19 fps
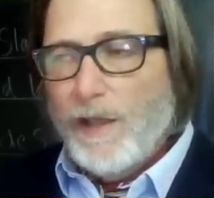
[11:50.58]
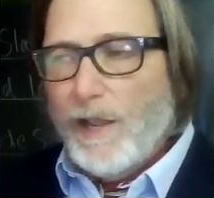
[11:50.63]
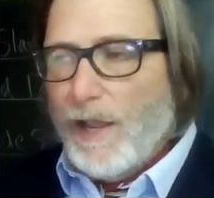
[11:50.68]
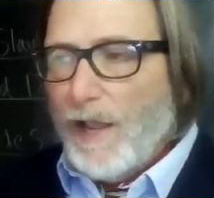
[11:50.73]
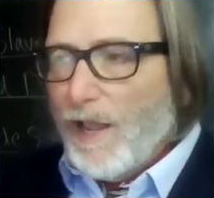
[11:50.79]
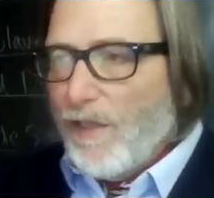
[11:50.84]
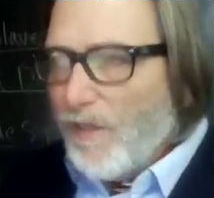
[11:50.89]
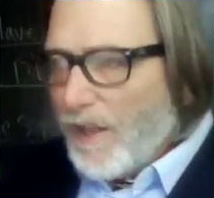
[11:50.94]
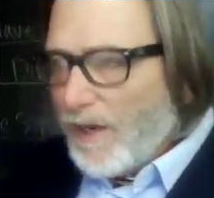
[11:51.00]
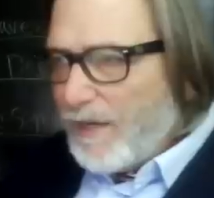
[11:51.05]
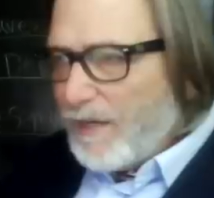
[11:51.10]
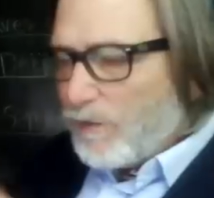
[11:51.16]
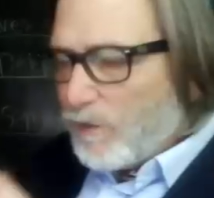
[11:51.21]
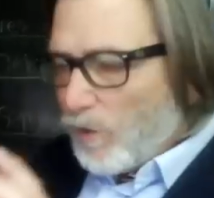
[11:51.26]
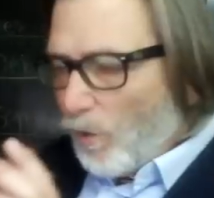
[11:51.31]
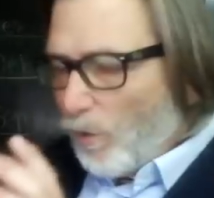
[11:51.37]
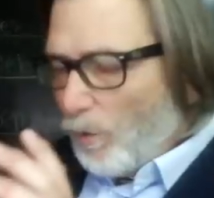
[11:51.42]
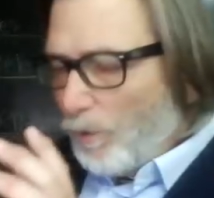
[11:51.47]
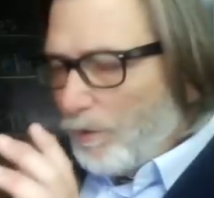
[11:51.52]
And then he
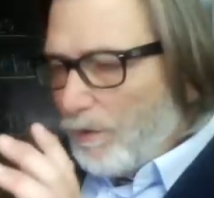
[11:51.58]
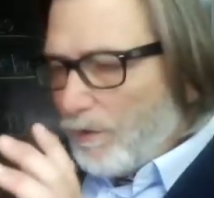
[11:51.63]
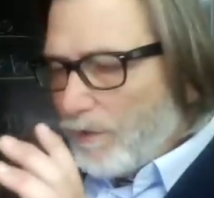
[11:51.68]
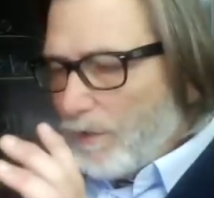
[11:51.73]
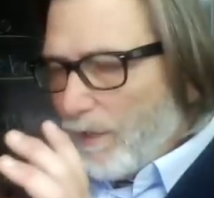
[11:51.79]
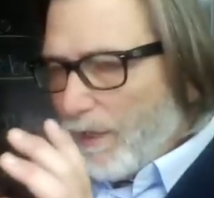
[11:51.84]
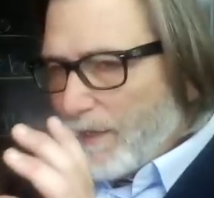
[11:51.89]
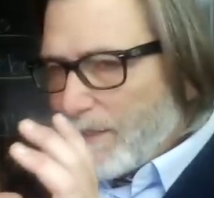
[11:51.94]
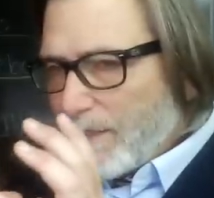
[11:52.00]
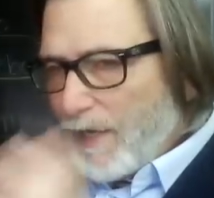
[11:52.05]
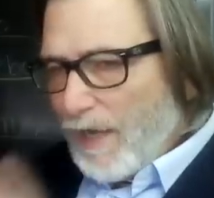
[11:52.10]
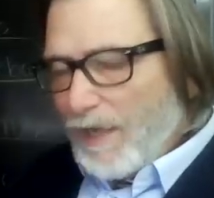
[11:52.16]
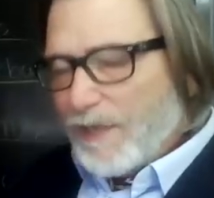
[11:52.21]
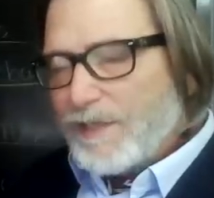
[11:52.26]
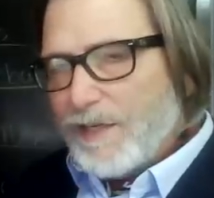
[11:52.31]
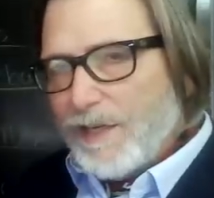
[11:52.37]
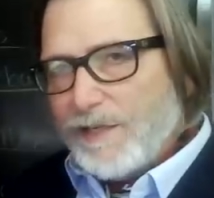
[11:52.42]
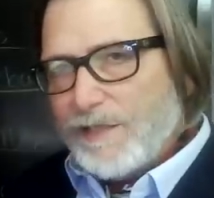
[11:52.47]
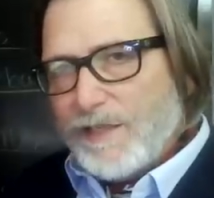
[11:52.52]
told Las
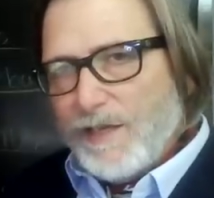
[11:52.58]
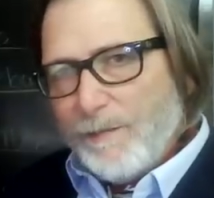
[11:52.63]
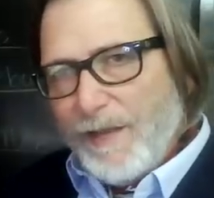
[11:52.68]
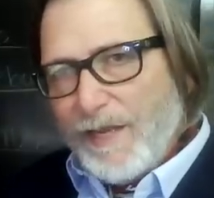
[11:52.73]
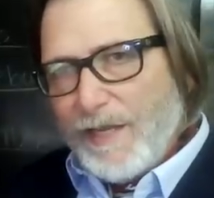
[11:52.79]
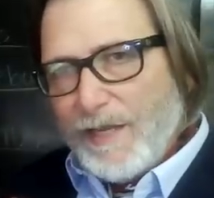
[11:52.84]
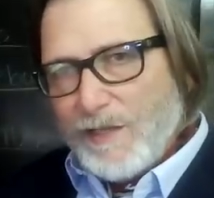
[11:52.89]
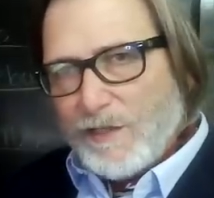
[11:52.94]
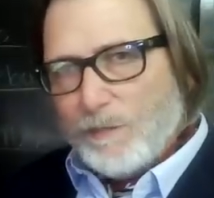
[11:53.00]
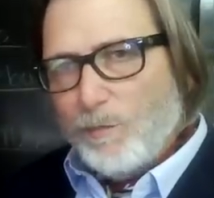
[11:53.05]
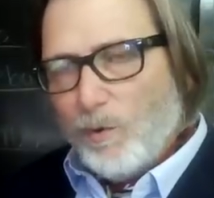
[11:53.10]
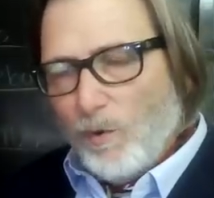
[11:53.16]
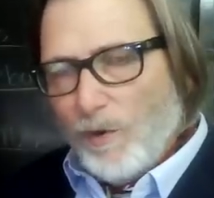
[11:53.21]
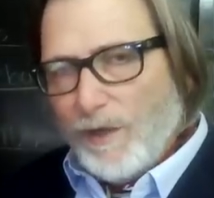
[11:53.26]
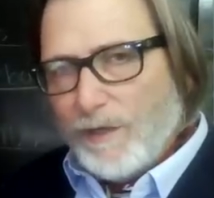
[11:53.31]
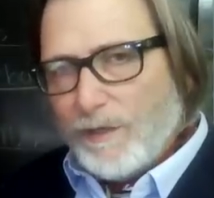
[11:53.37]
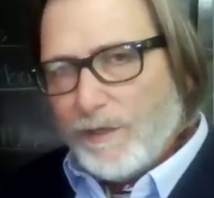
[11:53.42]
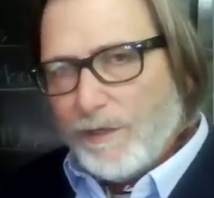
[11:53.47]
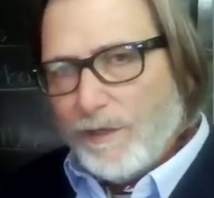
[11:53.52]
Casas to make his
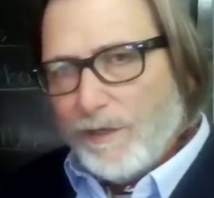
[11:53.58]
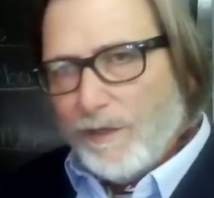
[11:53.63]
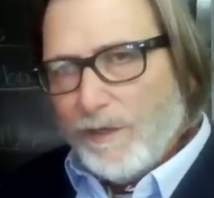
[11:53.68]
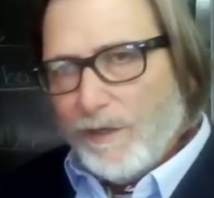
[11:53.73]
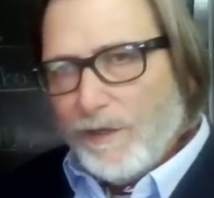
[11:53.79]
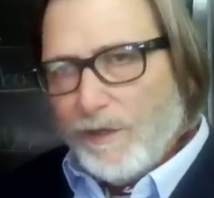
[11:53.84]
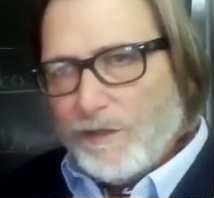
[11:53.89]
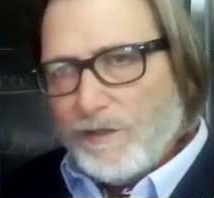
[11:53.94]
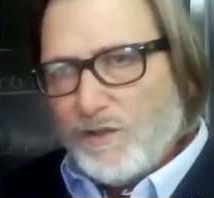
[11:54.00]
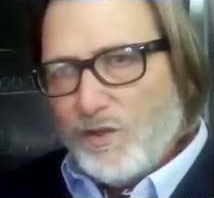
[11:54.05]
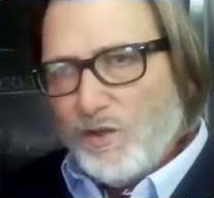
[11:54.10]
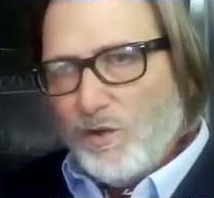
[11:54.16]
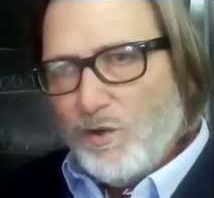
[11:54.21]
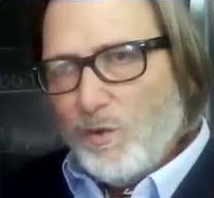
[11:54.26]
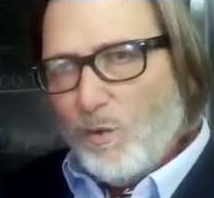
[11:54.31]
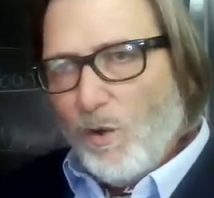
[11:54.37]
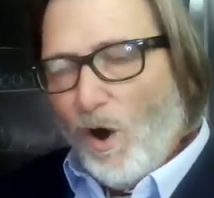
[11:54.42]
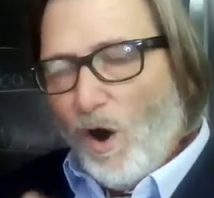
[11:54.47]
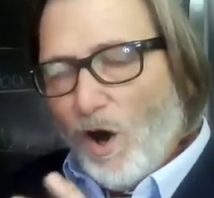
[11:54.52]
point,
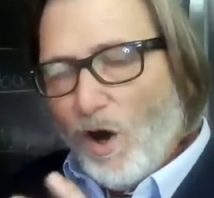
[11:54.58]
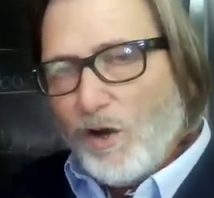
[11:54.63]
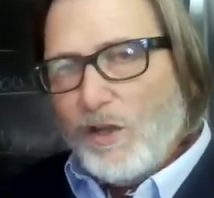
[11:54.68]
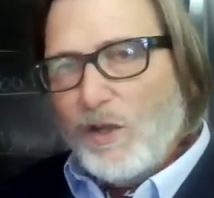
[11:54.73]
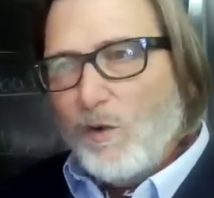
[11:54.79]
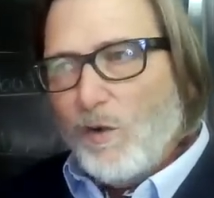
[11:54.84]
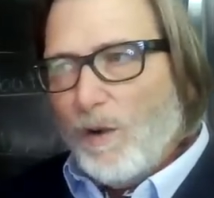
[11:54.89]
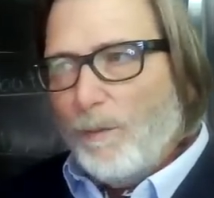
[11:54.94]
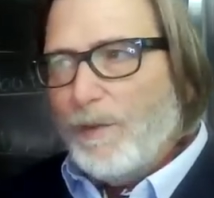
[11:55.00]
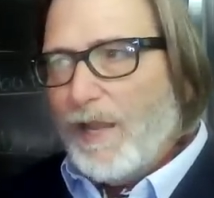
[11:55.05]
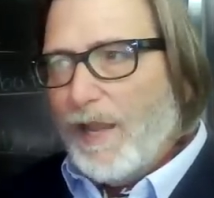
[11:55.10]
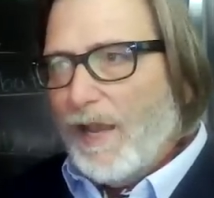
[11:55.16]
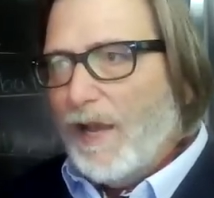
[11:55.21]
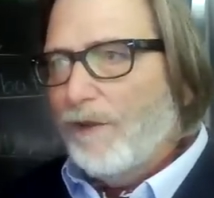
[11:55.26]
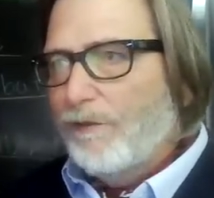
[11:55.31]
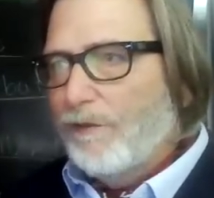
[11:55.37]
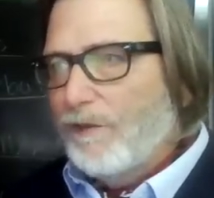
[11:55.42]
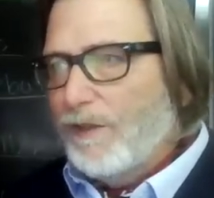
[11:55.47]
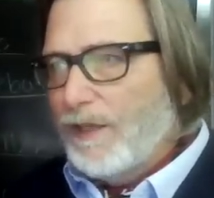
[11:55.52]
to argue on
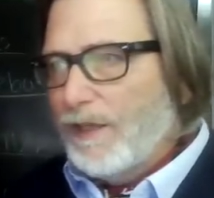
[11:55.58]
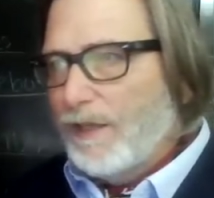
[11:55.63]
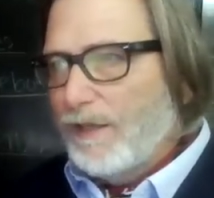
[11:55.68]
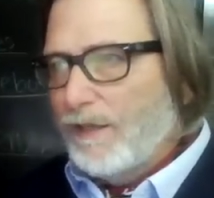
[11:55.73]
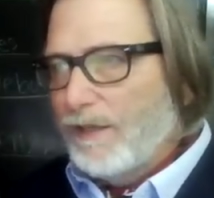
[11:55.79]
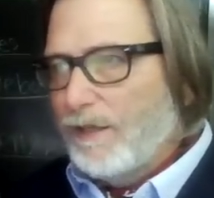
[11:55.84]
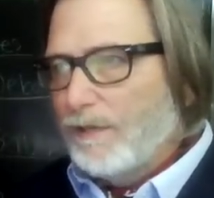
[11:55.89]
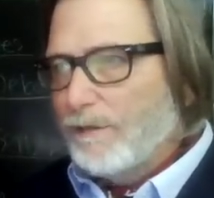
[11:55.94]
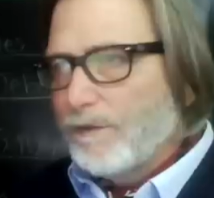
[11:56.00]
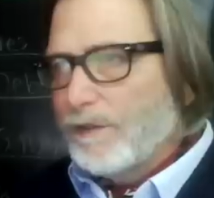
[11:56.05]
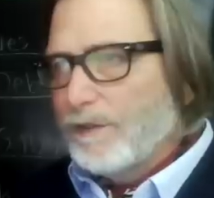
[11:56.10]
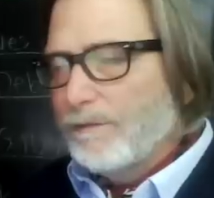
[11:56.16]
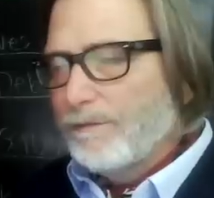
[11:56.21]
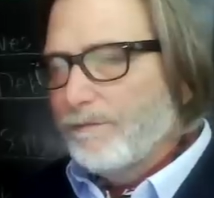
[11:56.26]
behalf of the Indians.